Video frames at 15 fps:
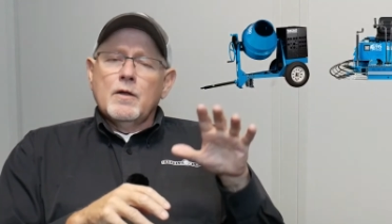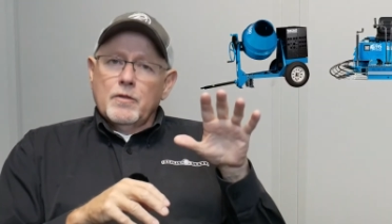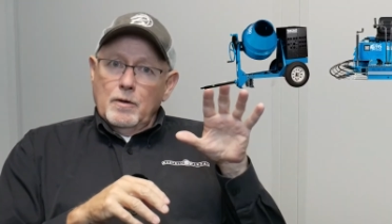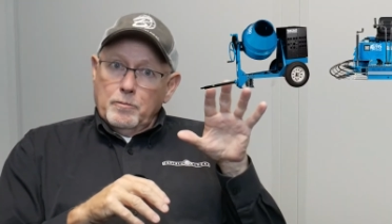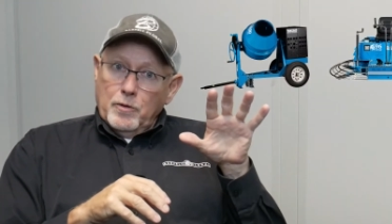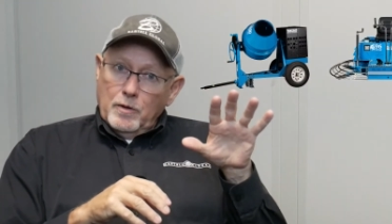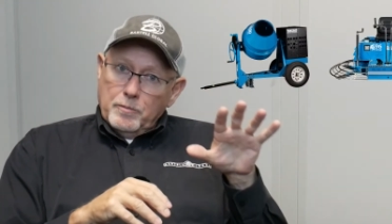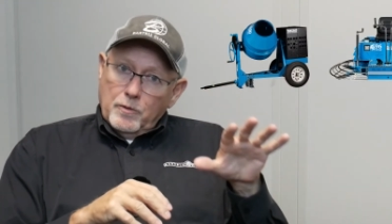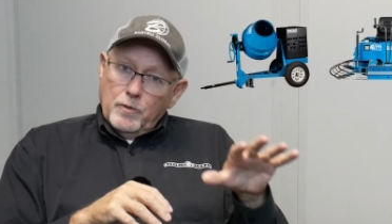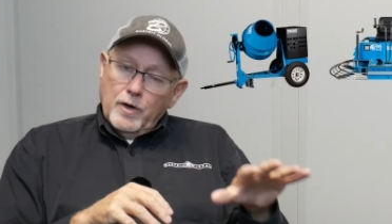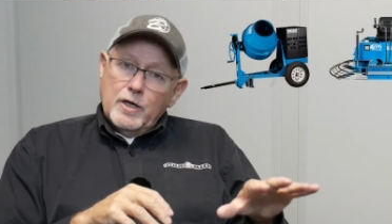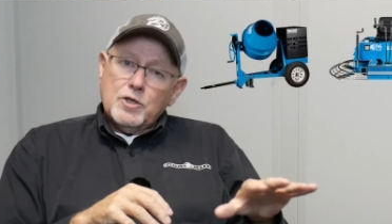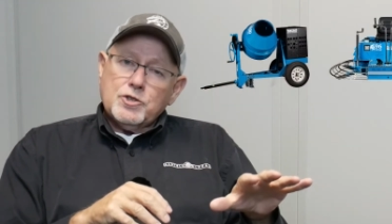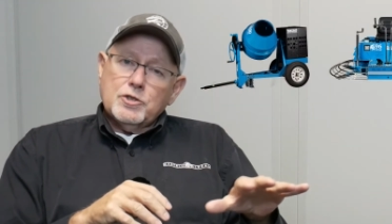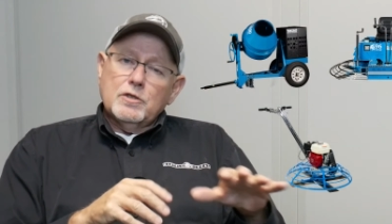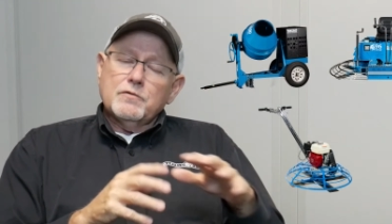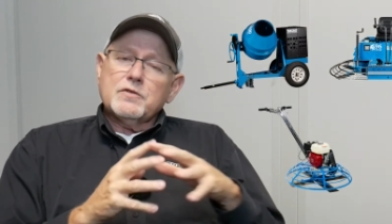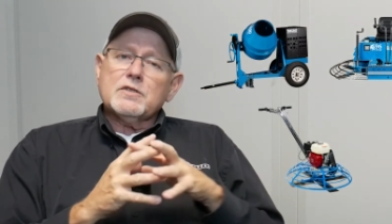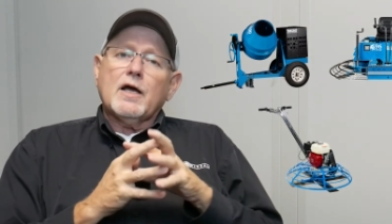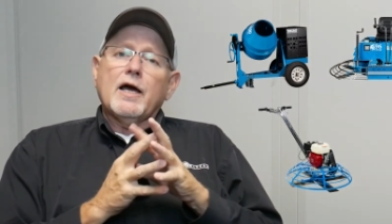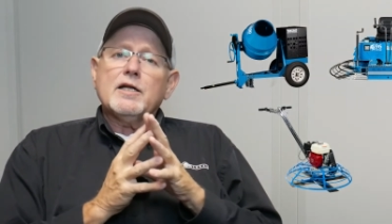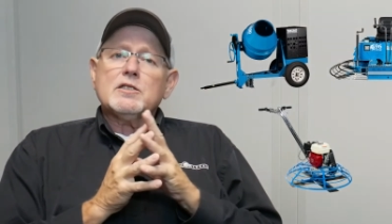the preparation of
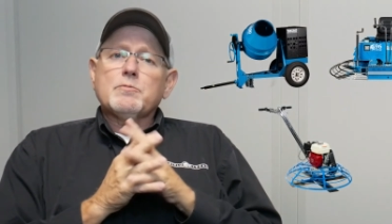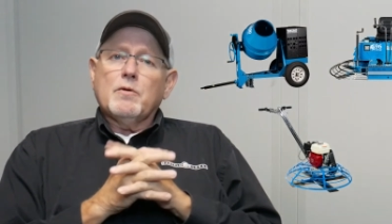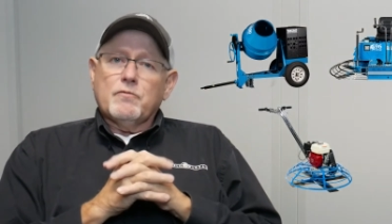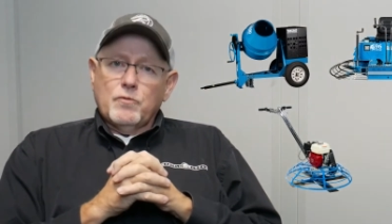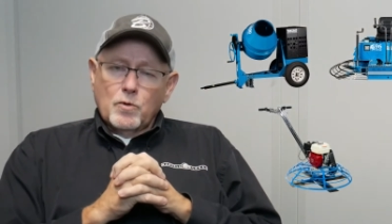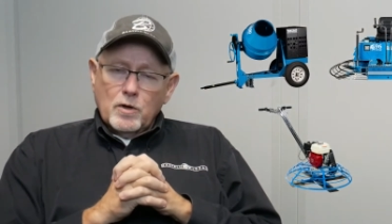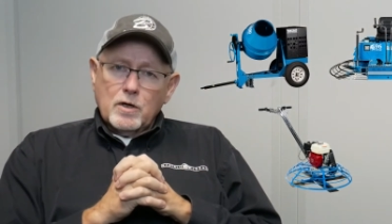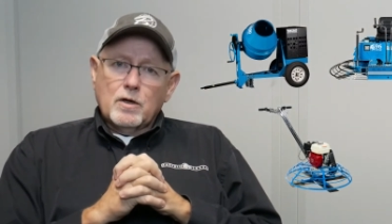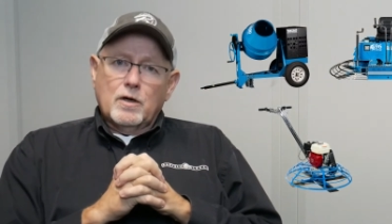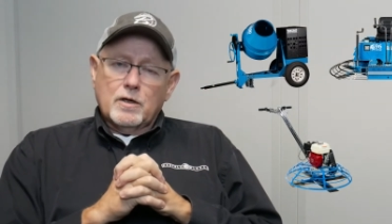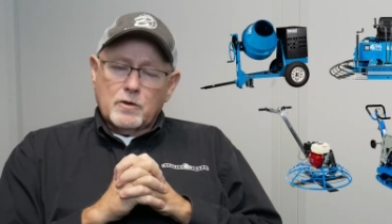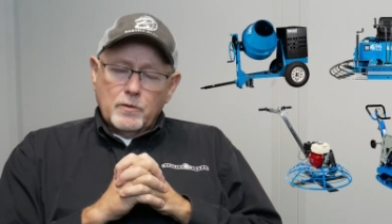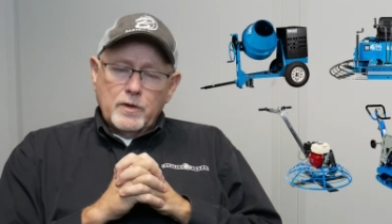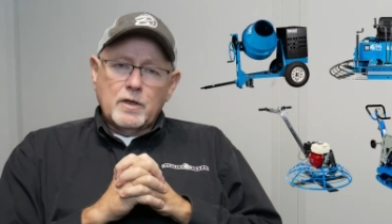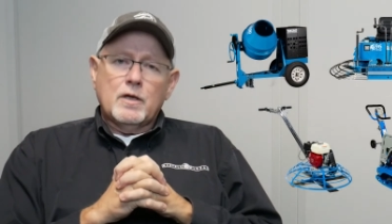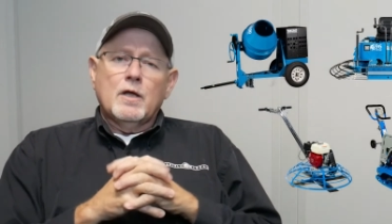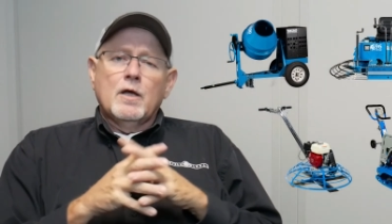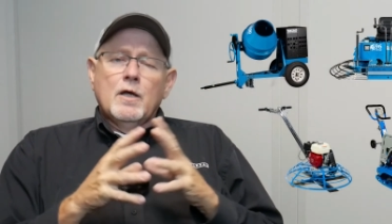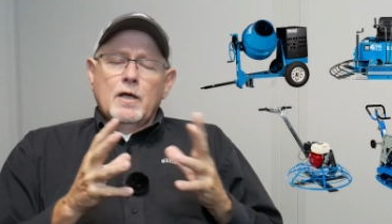sites before concrete,